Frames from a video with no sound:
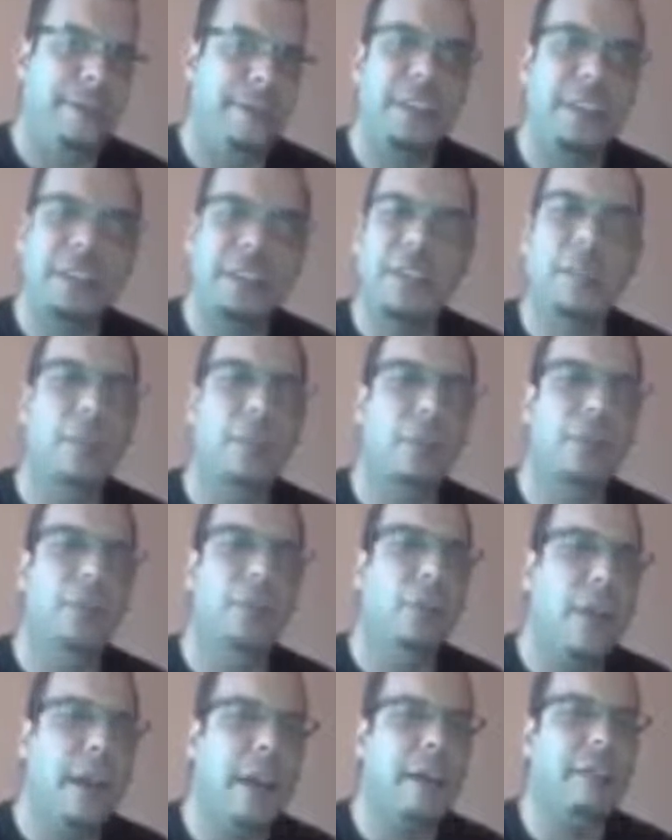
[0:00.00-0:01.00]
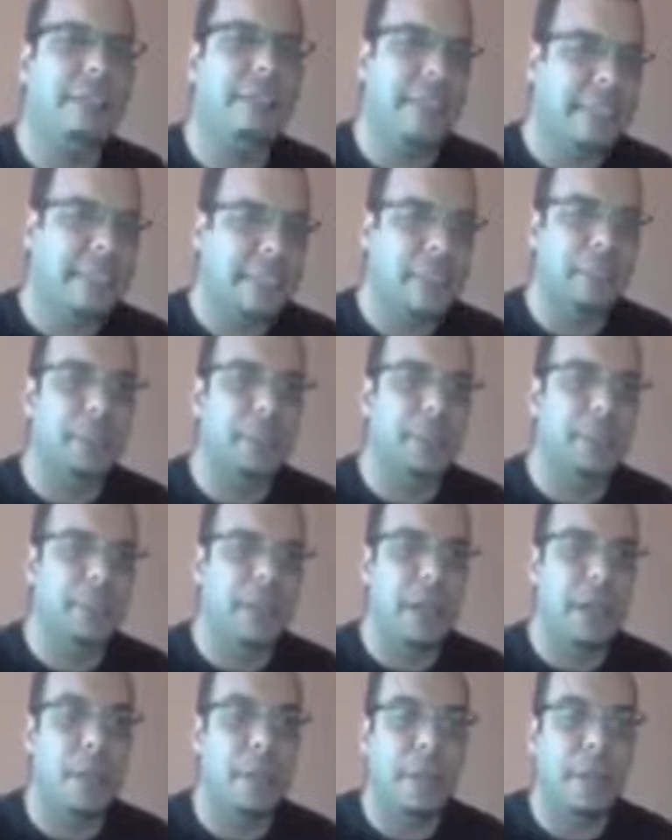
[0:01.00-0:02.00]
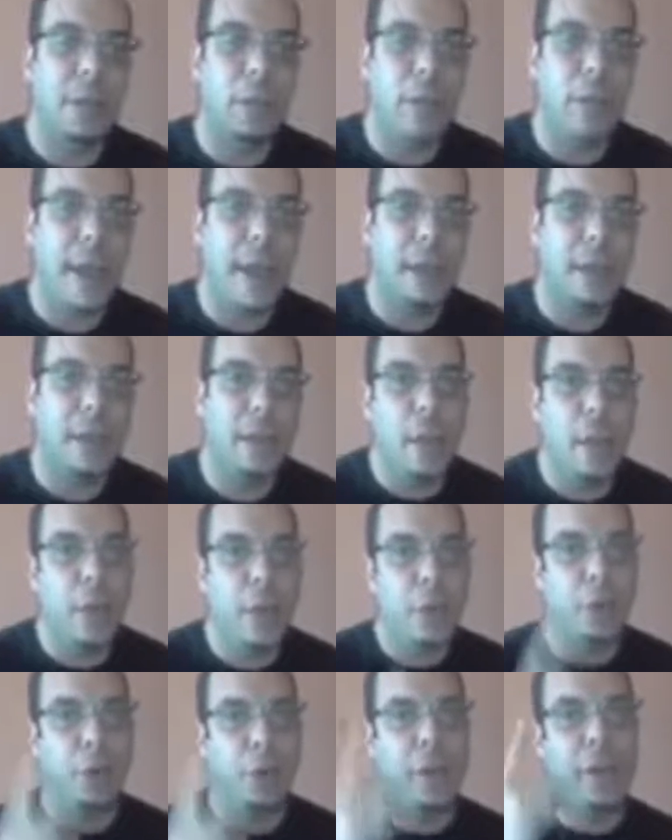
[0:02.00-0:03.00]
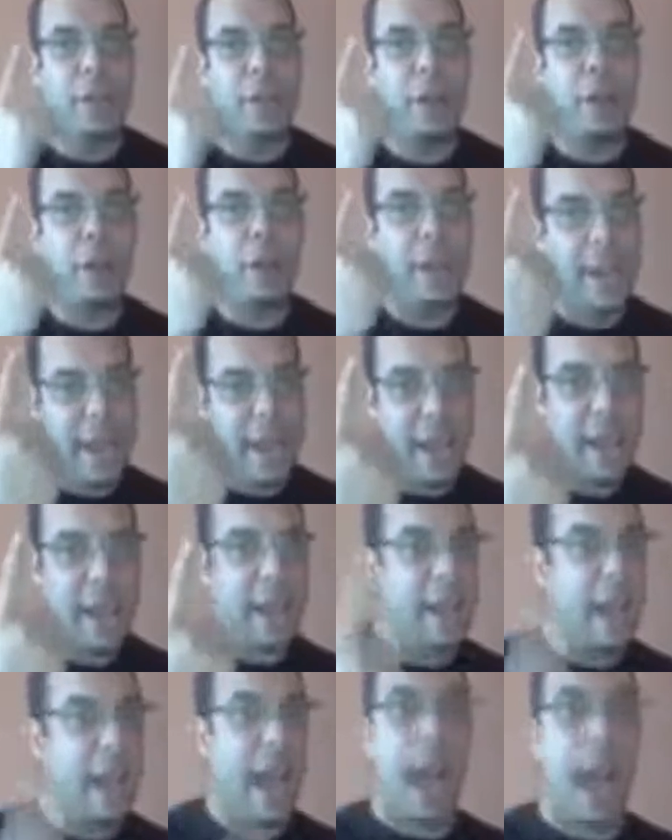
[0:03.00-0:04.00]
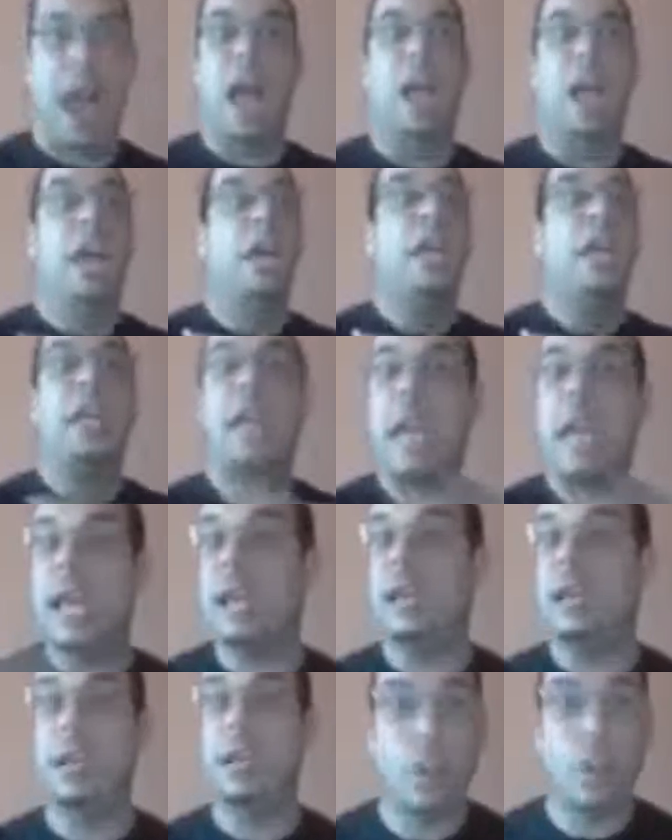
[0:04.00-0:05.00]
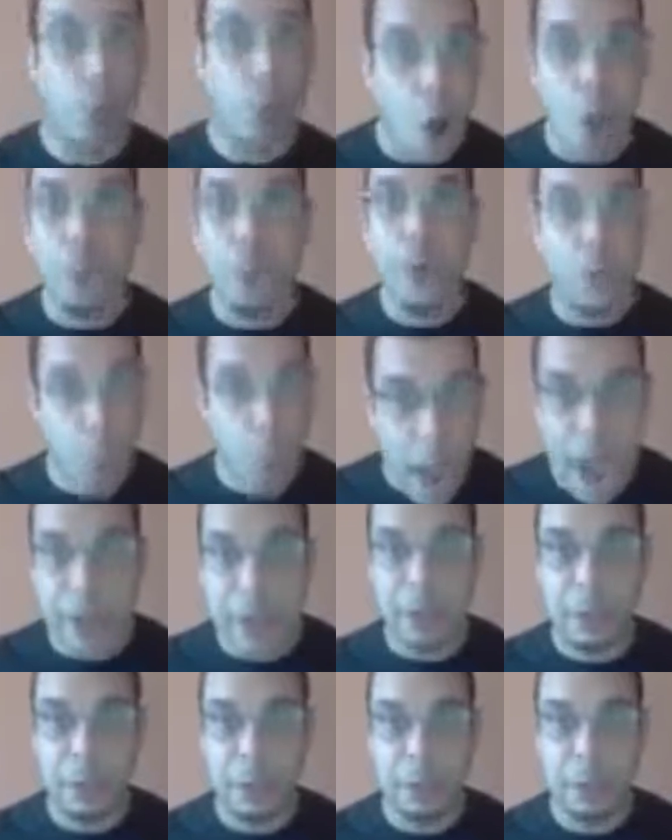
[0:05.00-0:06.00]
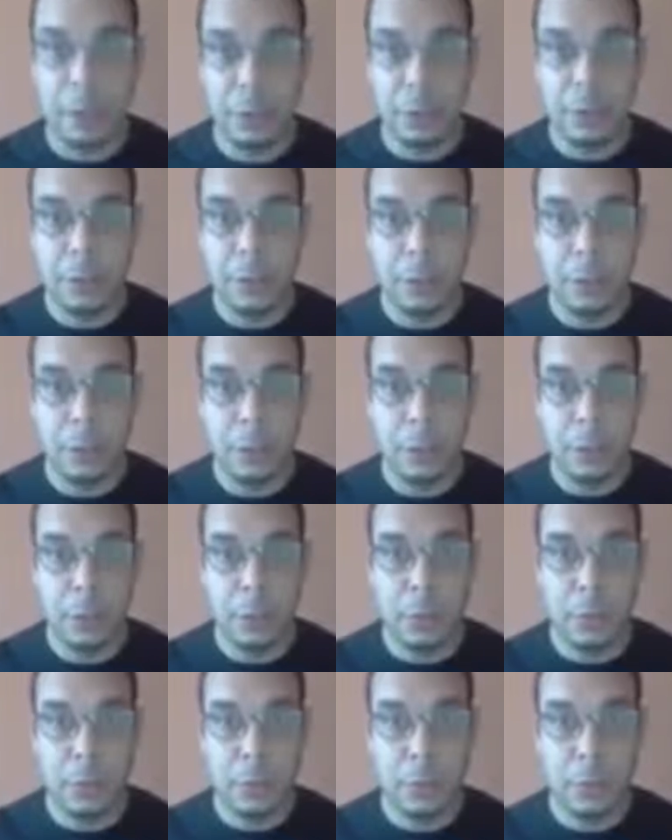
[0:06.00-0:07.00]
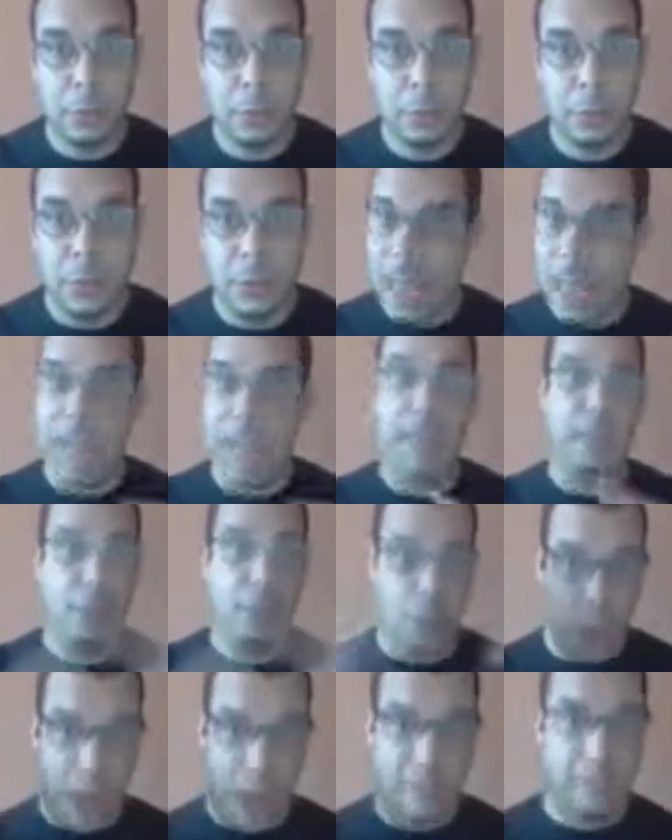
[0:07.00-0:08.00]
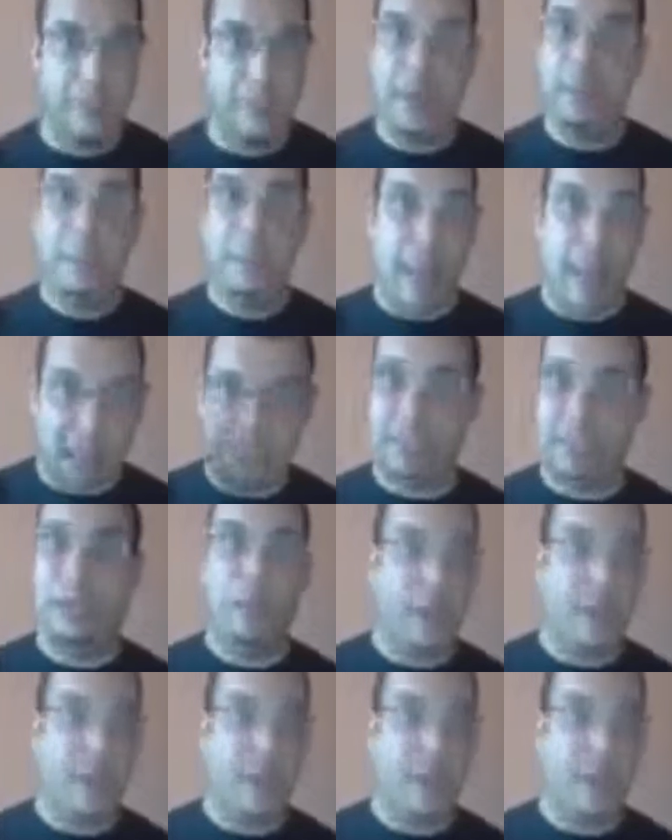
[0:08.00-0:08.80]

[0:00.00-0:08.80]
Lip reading: If 60%, you're getting 60% opt-in rate, you're either a killer copywriter, like you have been